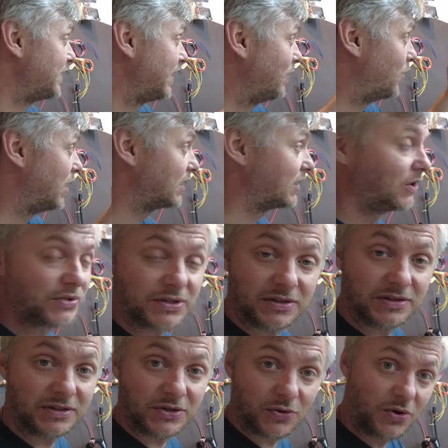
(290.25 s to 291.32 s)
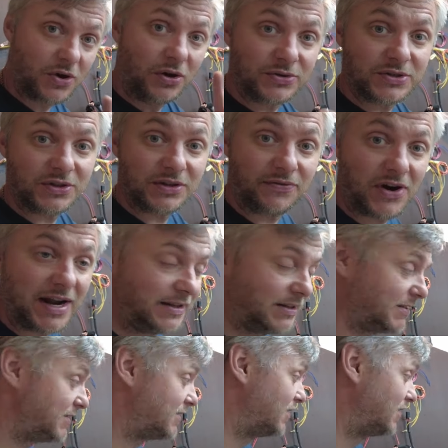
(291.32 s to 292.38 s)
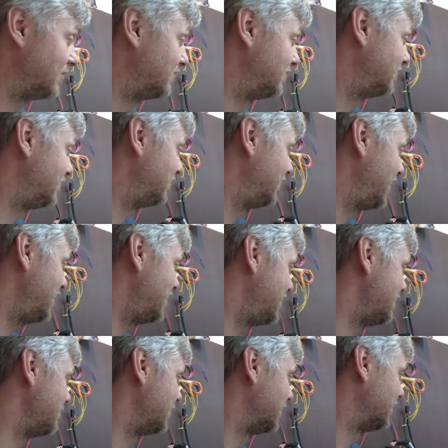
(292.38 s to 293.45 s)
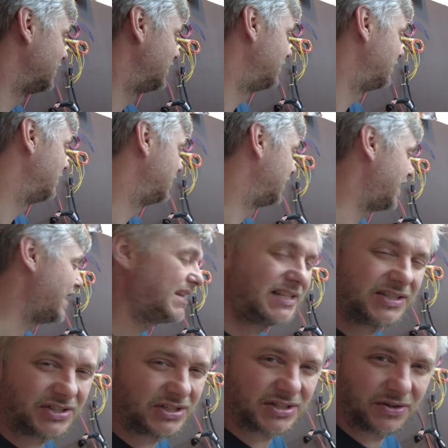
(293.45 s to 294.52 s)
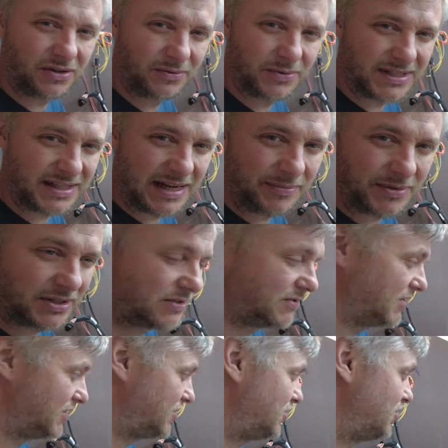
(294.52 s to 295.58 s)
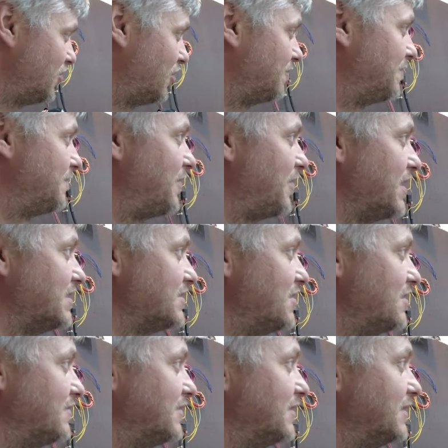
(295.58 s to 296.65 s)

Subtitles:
and two goes to the front. So very simple. But Eddie's just always tempted to just chop things off.